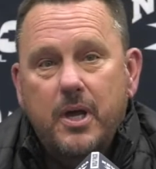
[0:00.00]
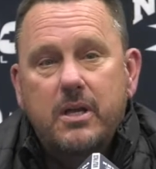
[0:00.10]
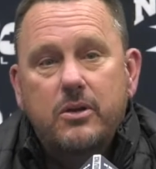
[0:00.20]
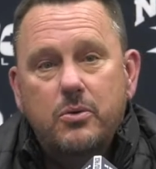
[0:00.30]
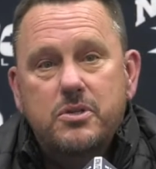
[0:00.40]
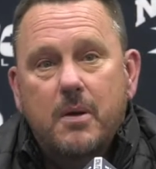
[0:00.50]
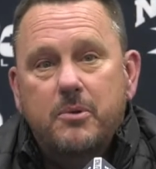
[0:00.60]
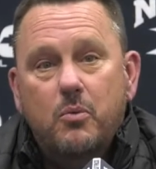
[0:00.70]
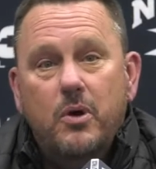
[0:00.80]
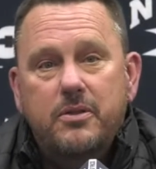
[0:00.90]
that can do
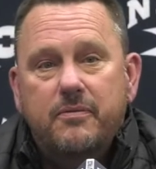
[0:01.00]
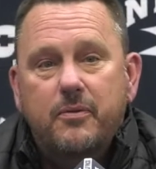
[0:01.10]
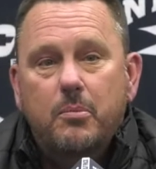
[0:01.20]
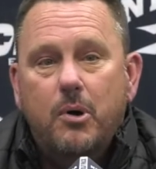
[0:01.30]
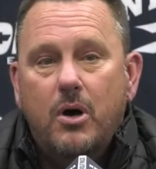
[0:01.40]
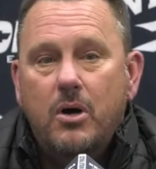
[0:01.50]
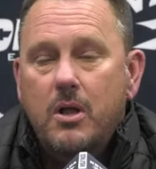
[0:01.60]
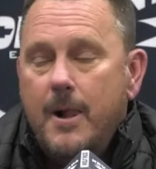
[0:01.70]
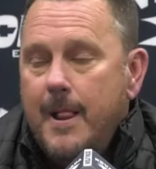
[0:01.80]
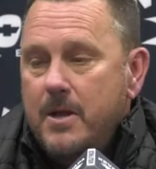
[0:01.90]
something with the
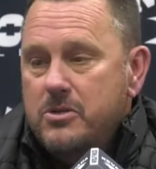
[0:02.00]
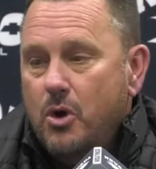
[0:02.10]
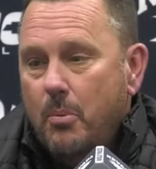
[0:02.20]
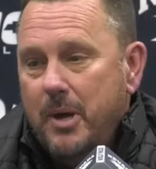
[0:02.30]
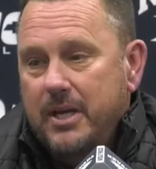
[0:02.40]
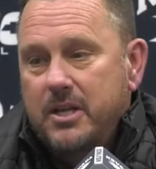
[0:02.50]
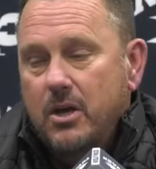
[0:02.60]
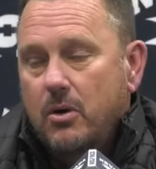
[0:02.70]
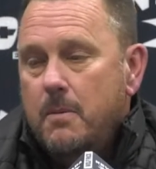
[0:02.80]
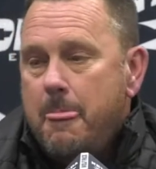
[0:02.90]
football. So a big
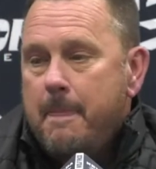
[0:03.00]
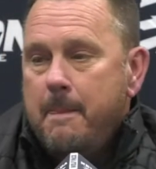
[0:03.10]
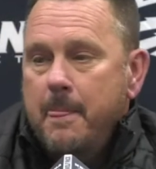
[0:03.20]
deal